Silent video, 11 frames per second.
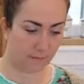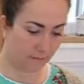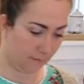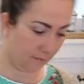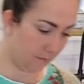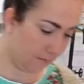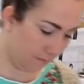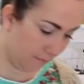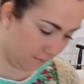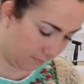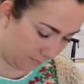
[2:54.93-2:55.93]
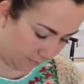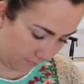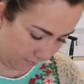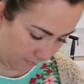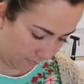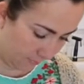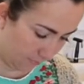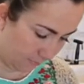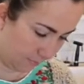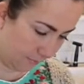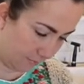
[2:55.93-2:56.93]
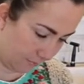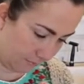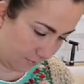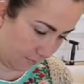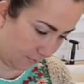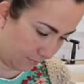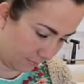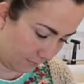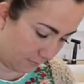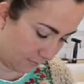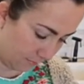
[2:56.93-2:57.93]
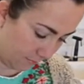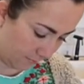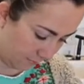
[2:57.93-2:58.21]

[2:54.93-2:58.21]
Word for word: you guys how and kind of give you some ratios.